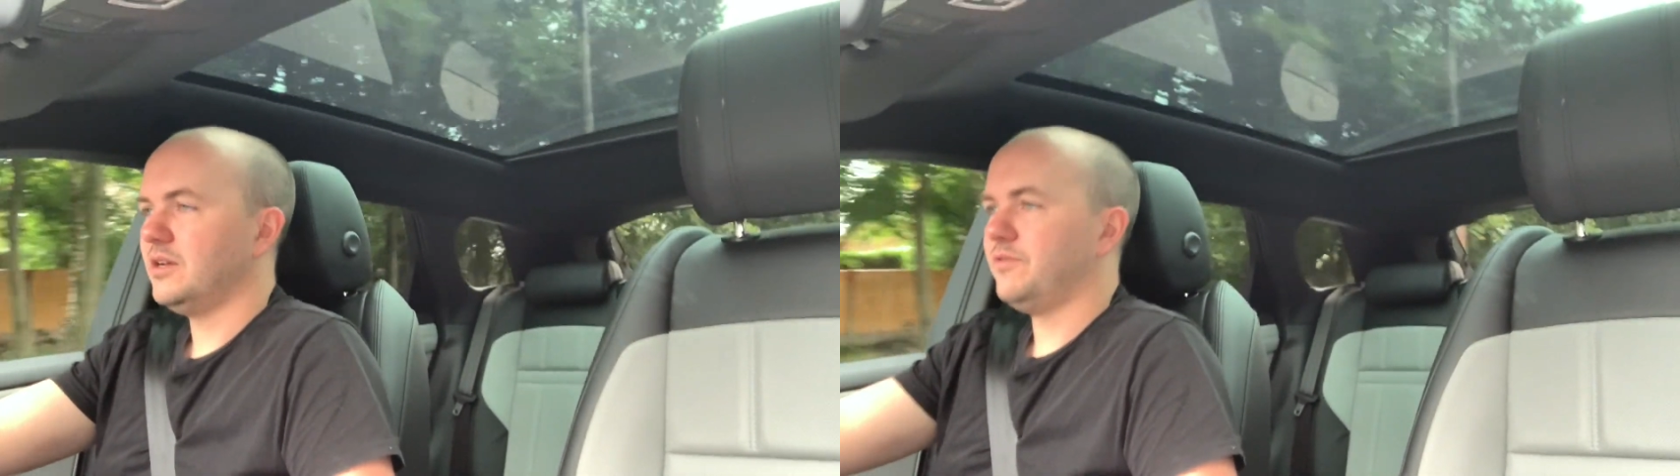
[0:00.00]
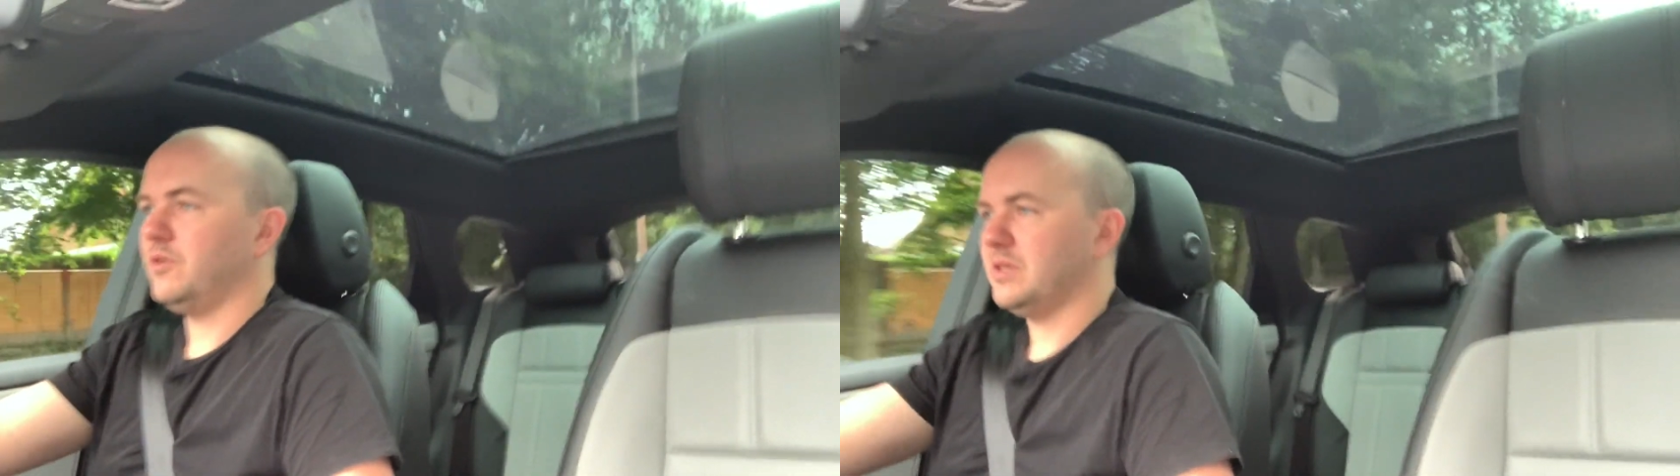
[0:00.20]

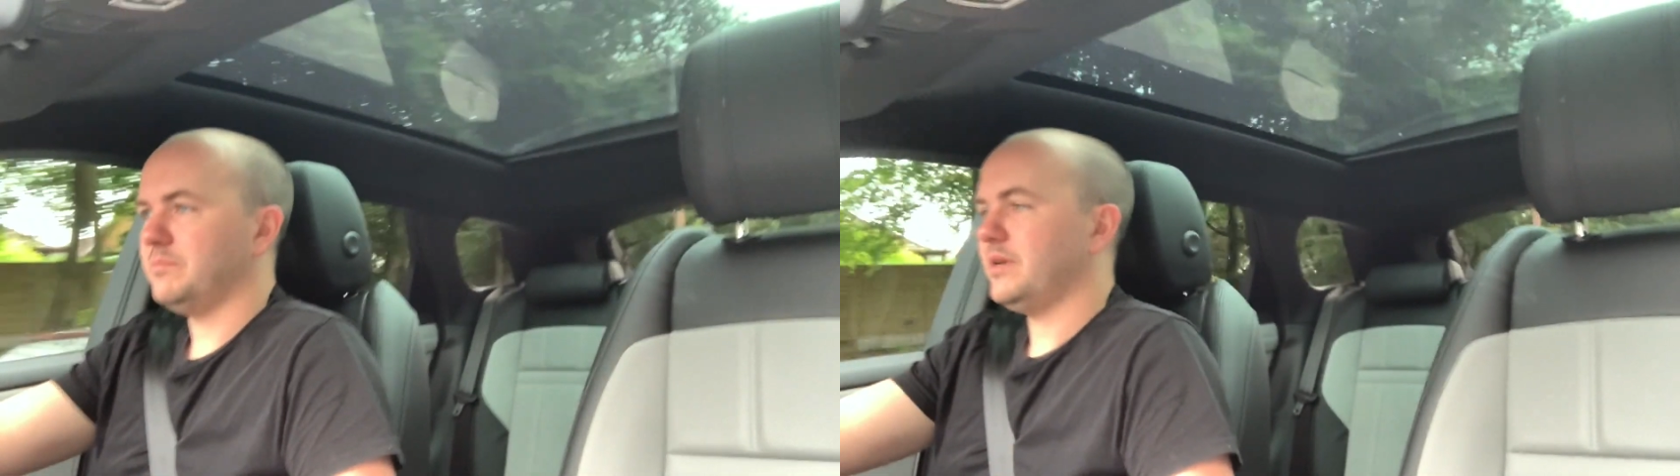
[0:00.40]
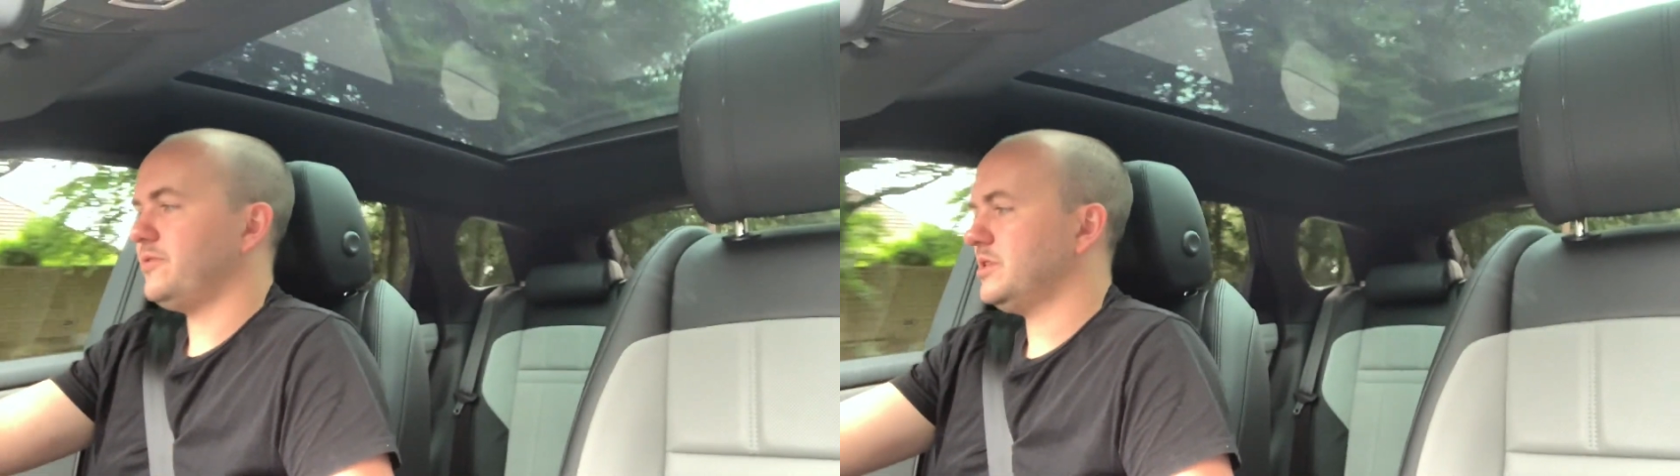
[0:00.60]
folding
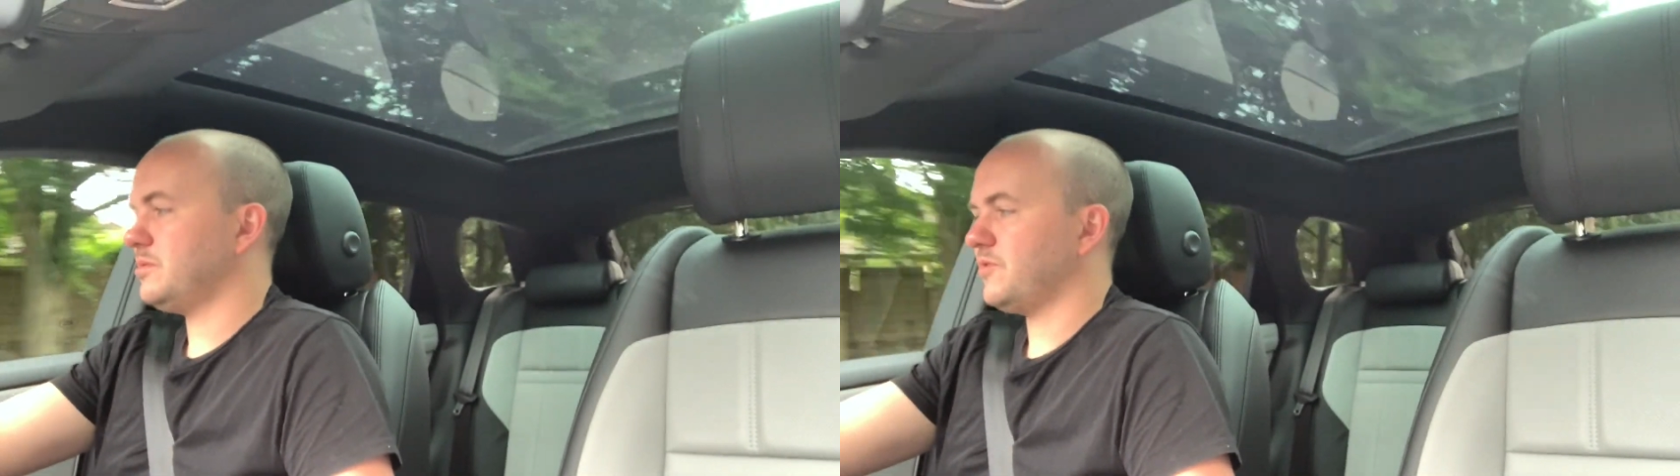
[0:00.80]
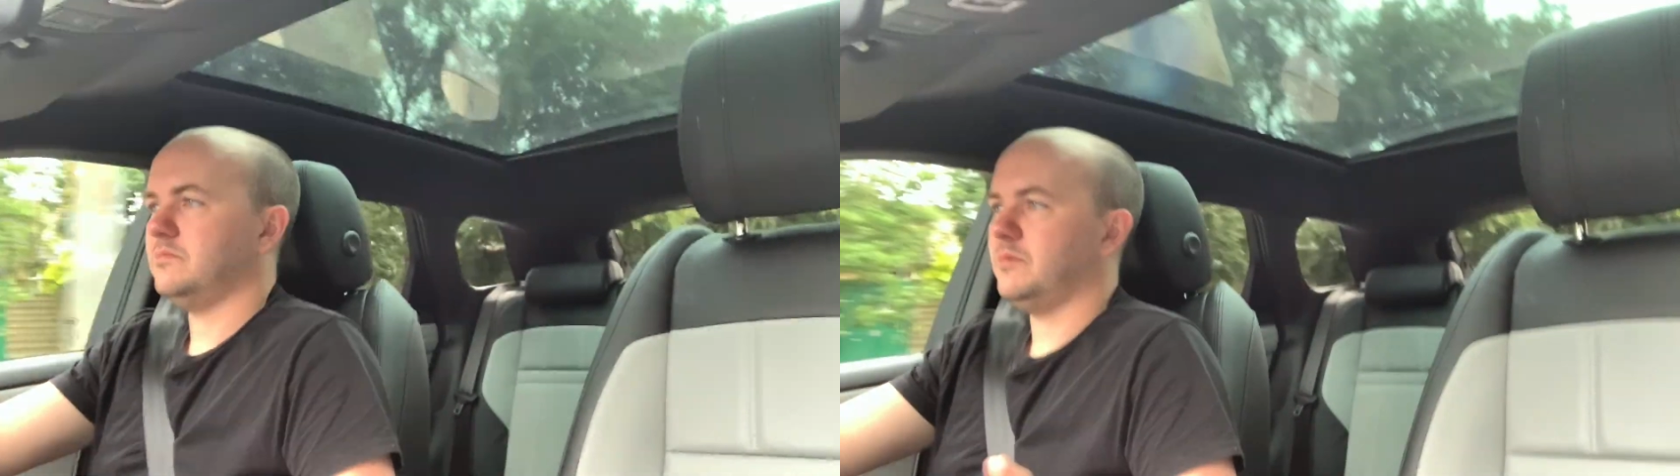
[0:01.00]
mirrors.
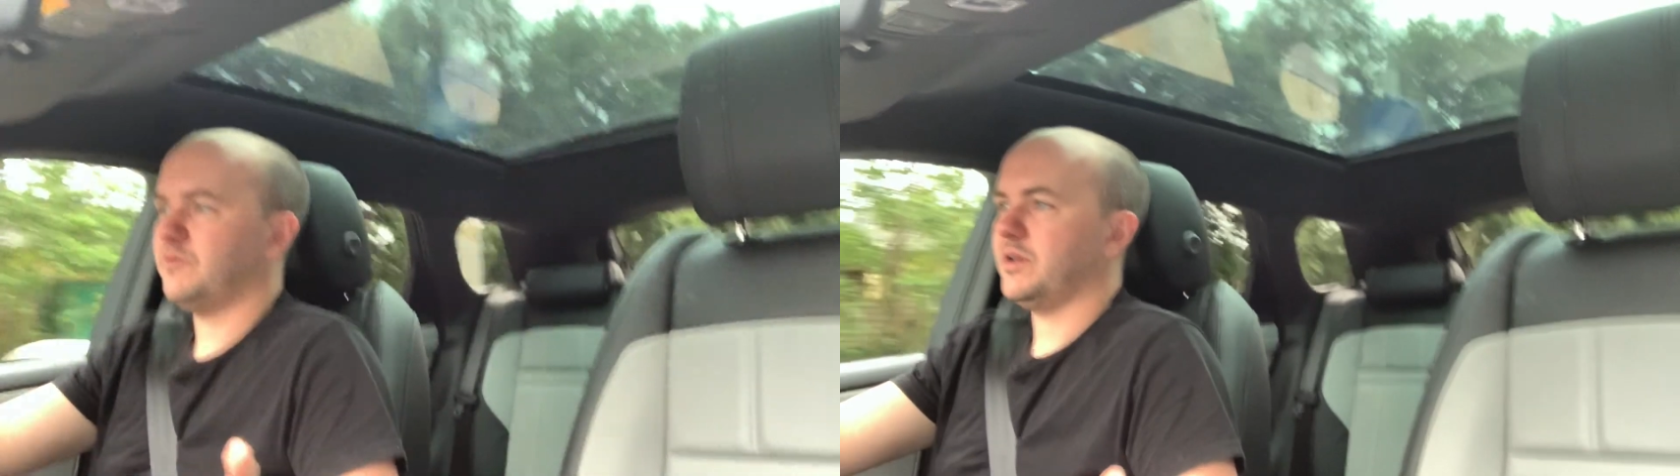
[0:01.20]
We've